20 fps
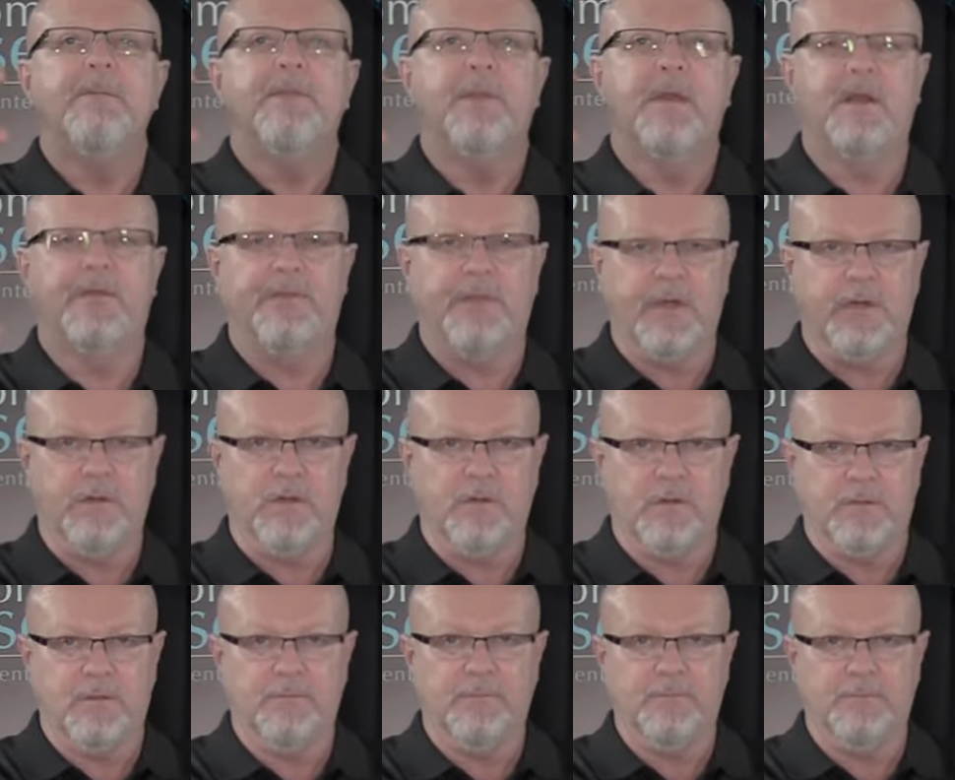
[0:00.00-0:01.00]
that
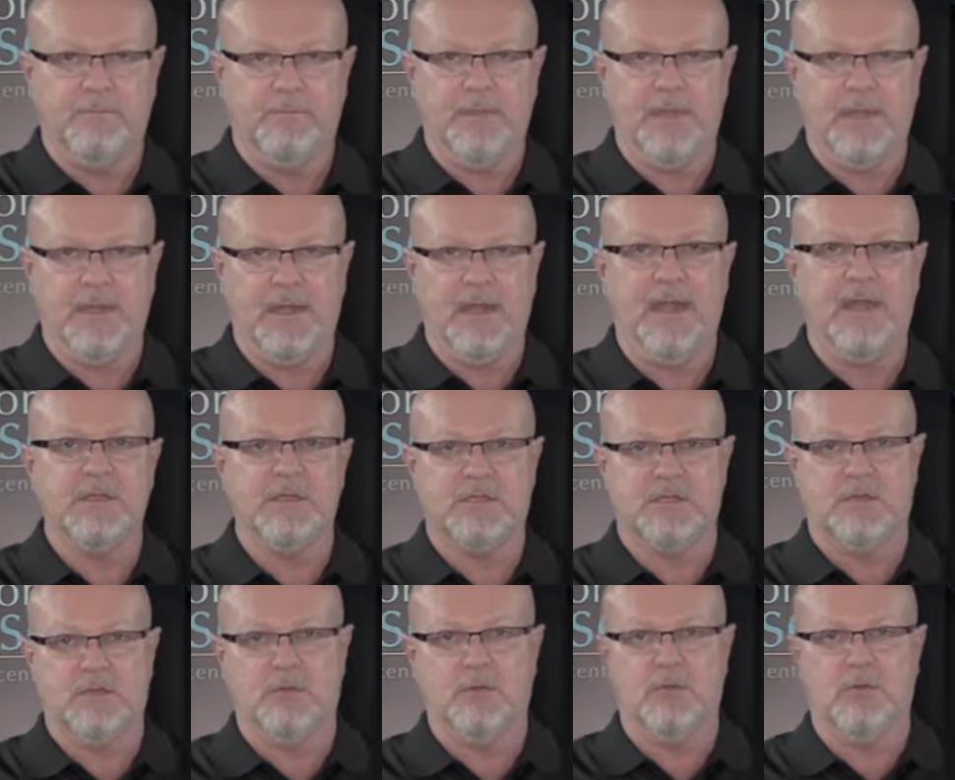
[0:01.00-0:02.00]
they're being
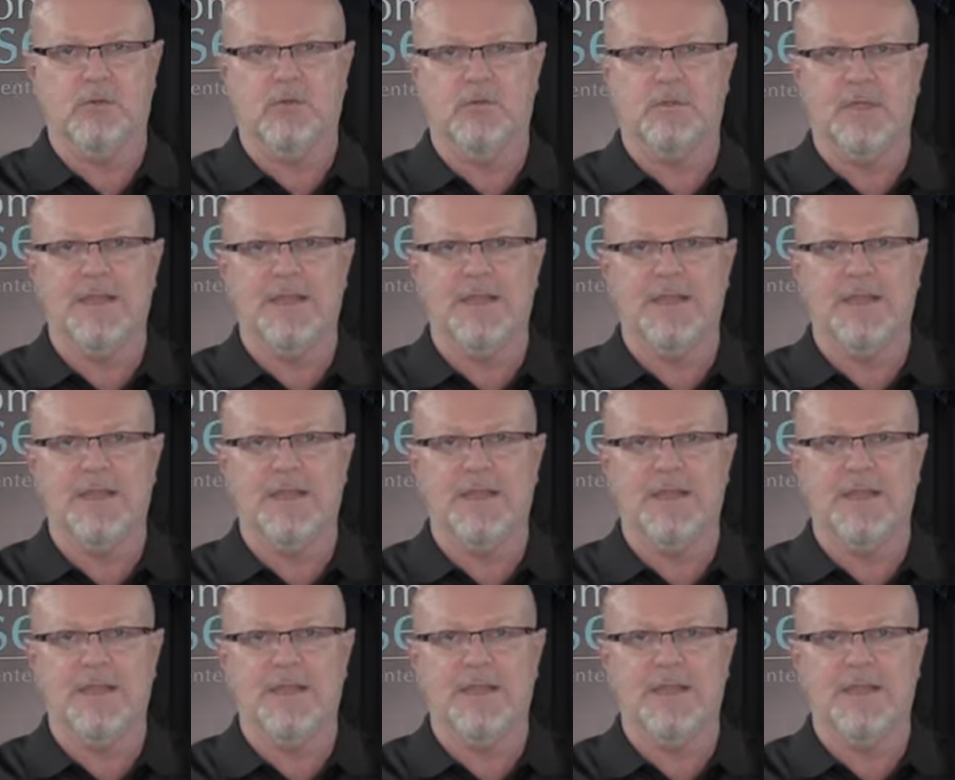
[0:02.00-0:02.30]
asked to